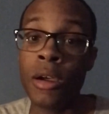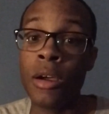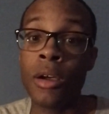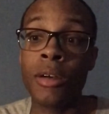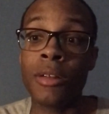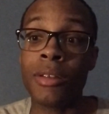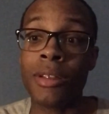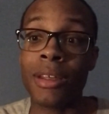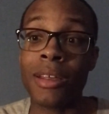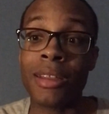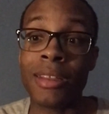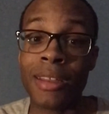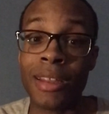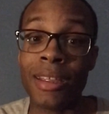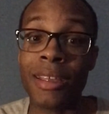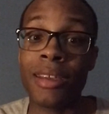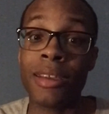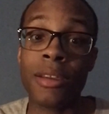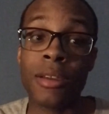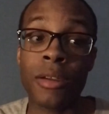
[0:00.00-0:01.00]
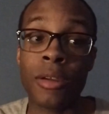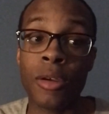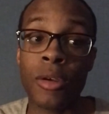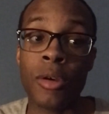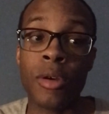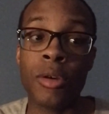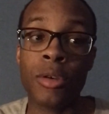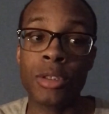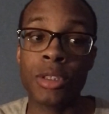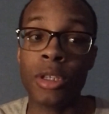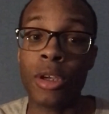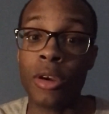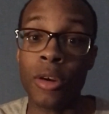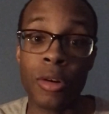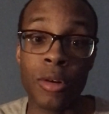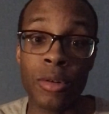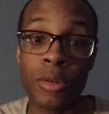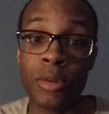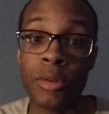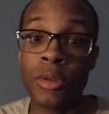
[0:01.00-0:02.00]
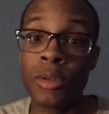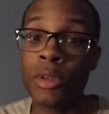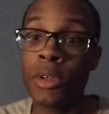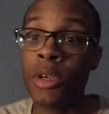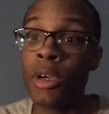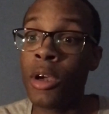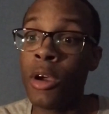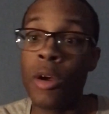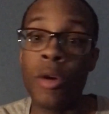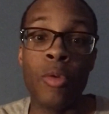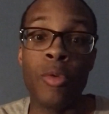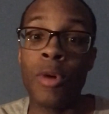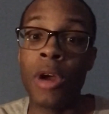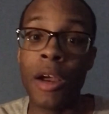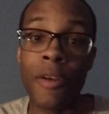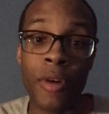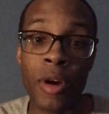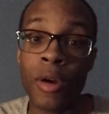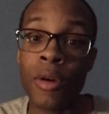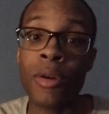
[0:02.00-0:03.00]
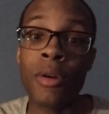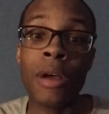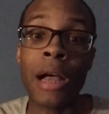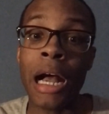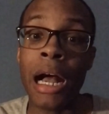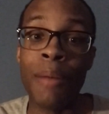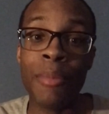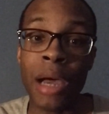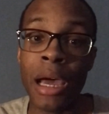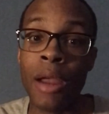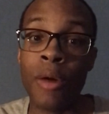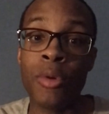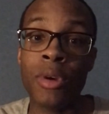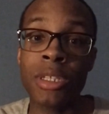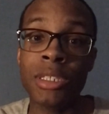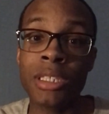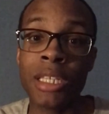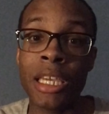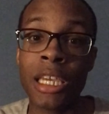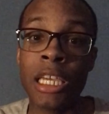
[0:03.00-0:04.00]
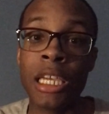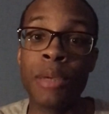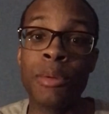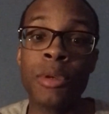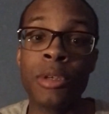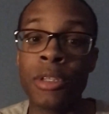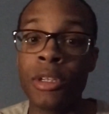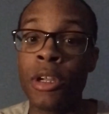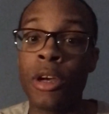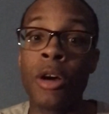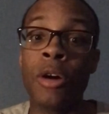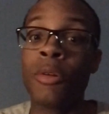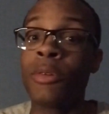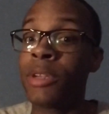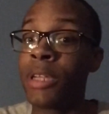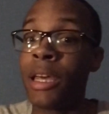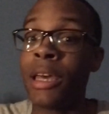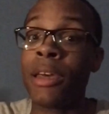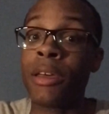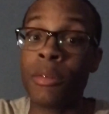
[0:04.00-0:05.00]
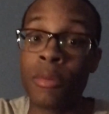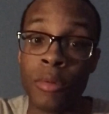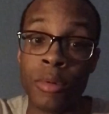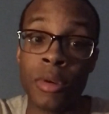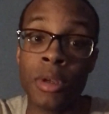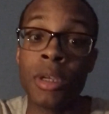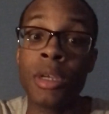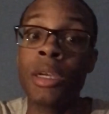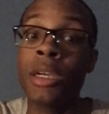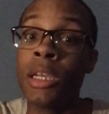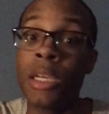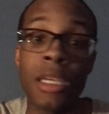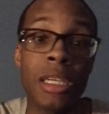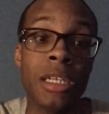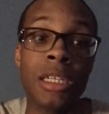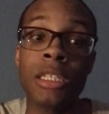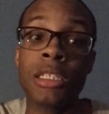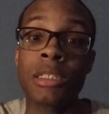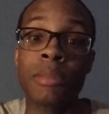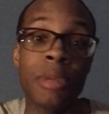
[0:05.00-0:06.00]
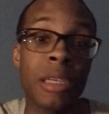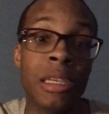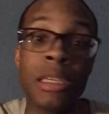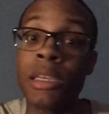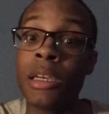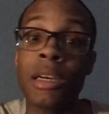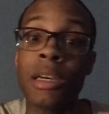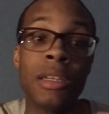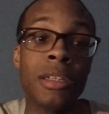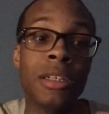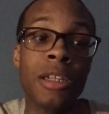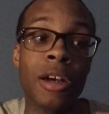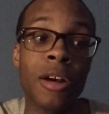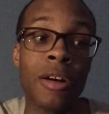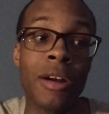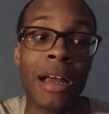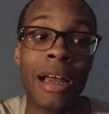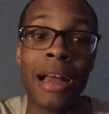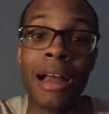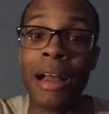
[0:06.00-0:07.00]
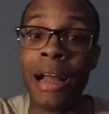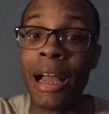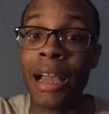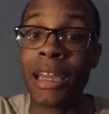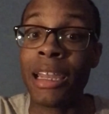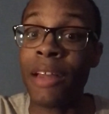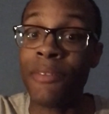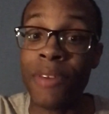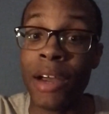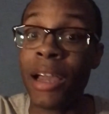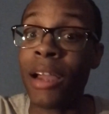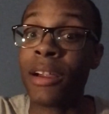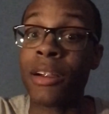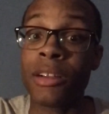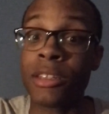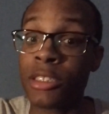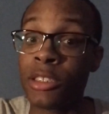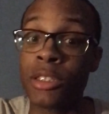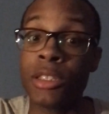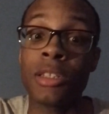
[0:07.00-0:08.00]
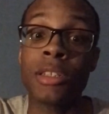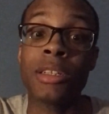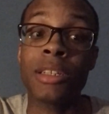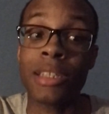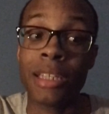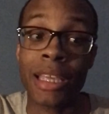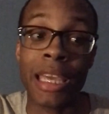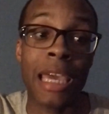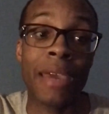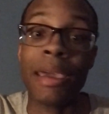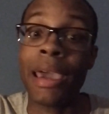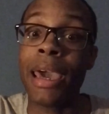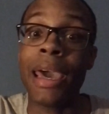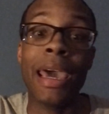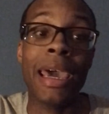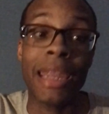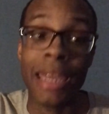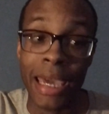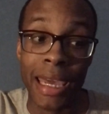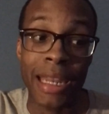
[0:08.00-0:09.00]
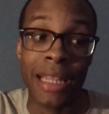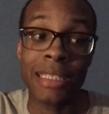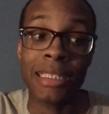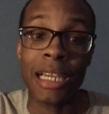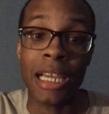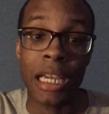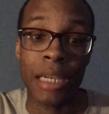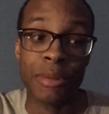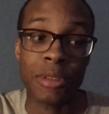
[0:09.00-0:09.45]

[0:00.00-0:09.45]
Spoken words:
Like so, wherever I'm at a Wiz game, you know, yeah, it's gonna be, you know, I can invite her to the game at any time.